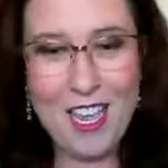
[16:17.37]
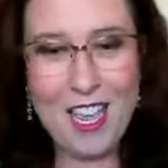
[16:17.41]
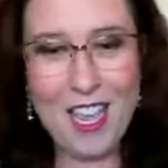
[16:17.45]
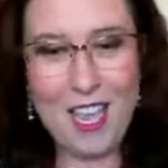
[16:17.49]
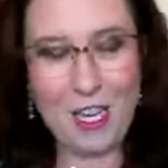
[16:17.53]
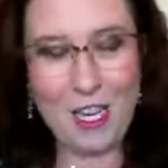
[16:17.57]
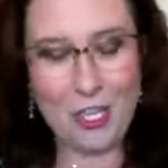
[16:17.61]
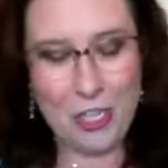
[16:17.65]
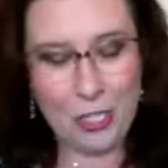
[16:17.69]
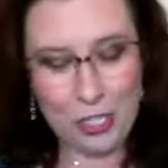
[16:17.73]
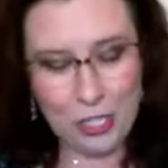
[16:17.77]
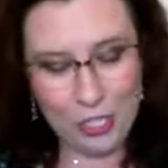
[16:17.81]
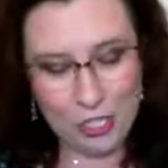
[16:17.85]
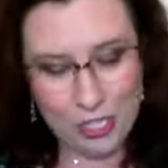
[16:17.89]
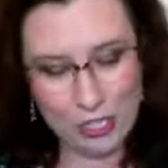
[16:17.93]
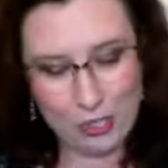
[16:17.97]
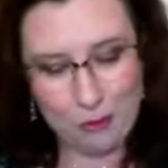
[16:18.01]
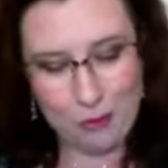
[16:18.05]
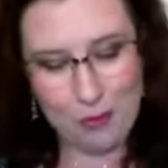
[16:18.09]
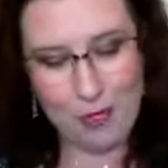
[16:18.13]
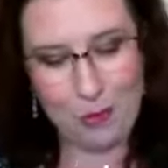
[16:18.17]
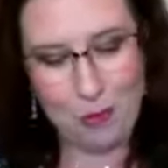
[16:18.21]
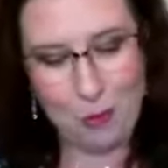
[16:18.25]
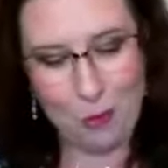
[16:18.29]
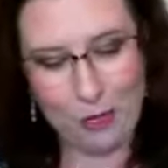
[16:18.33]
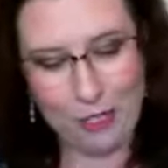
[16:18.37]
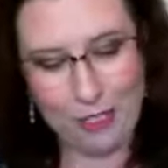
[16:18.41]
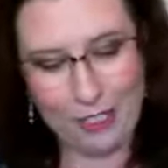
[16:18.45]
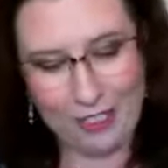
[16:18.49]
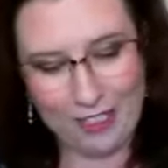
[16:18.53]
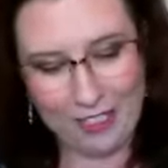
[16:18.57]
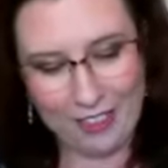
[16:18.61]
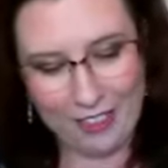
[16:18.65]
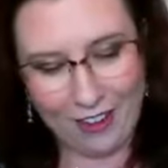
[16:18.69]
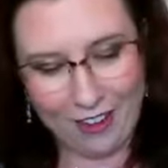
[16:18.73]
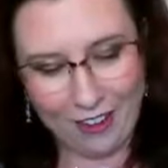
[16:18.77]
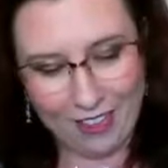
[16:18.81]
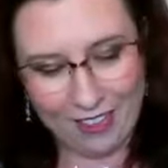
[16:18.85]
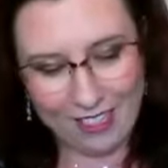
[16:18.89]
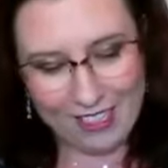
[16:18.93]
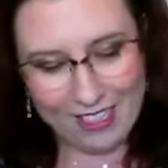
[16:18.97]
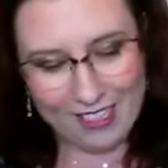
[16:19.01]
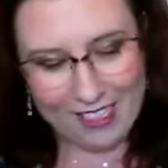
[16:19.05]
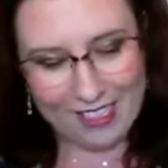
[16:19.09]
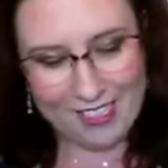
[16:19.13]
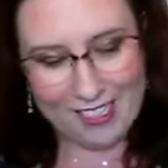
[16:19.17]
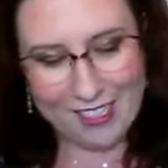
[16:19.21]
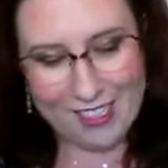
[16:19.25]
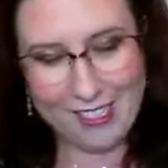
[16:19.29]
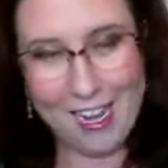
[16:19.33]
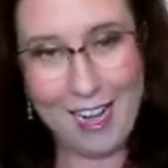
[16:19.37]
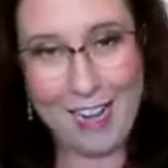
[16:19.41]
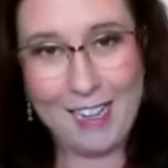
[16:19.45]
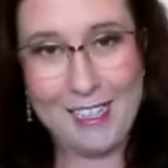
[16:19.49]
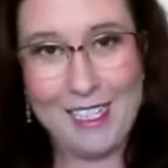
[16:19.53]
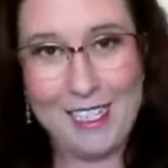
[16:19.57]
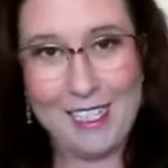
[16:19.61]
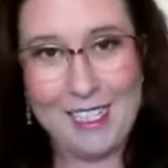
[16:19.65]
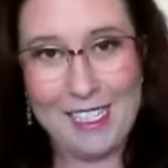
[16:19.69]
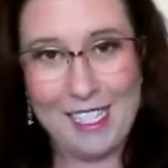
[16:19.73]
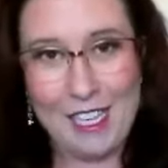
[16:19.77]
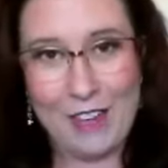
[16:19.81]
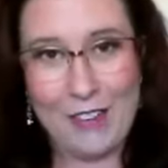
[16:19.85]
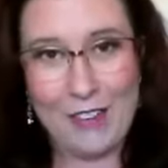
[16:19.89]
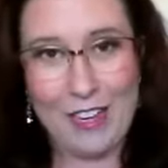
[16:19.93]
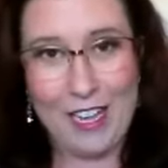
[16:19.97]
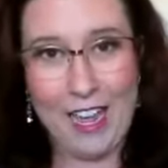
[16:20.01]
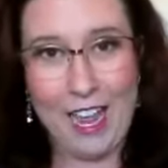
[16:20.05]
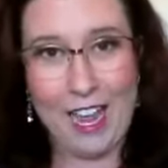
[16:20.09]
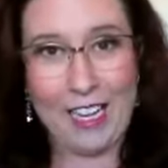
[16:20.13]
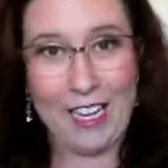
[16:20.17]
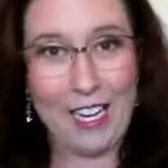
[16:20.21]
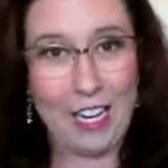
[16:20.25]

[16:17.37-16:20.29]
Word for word: And she's been working on it since 1978.